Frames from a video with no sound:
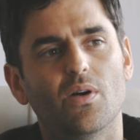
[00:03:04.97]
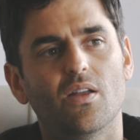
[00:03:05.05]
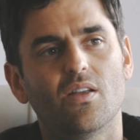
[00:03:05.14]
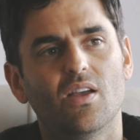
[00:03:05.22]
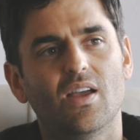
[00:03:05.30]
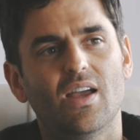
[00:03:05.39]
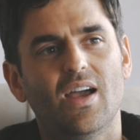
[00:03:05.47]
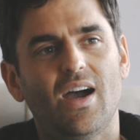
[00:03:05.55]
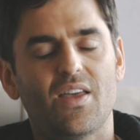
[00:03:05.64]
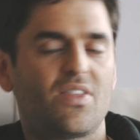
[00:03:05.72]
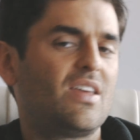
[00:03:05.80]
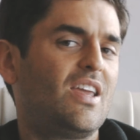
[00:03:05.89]
But
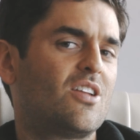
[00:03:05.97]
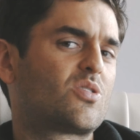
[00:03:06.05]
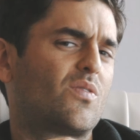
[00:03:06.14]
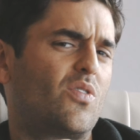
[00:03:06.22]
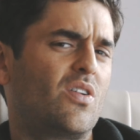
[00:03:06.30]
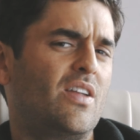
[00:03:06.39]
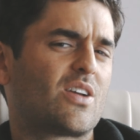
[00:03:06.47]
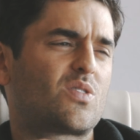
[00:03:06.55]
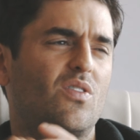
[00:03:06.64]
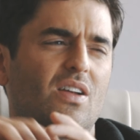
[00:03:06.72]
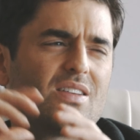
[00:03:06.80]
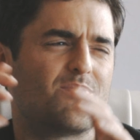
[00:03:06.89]
I think introverted and
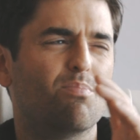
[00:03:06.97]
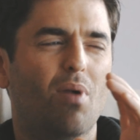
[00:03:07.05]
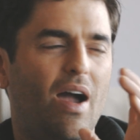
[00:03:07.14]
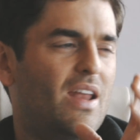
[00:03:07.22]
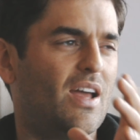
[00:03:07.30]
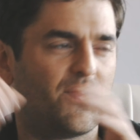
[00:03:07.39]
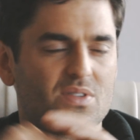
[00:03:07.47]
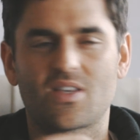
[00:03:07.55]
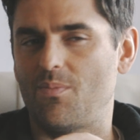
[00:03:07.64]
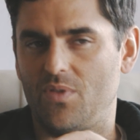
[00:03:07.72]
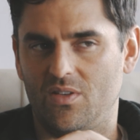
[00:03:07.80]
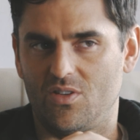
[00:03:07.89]
extroverted might have
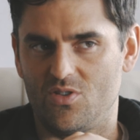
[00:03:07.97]
something